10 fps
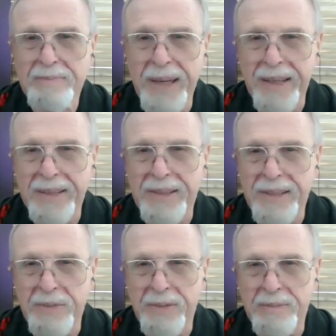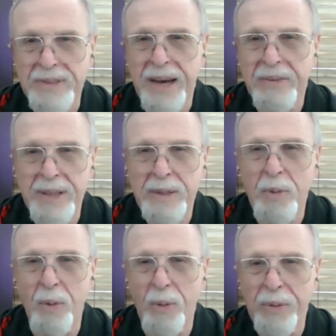because he's from south of the
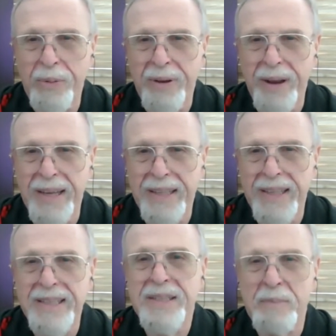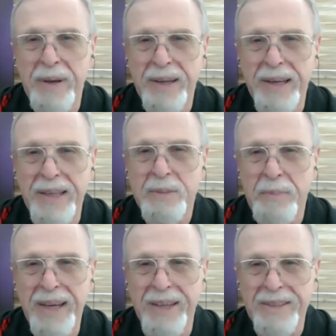border and he's a, he's a
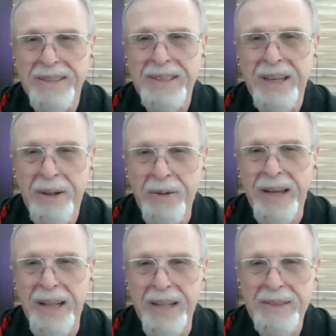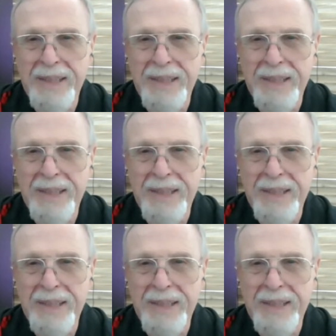male, okay?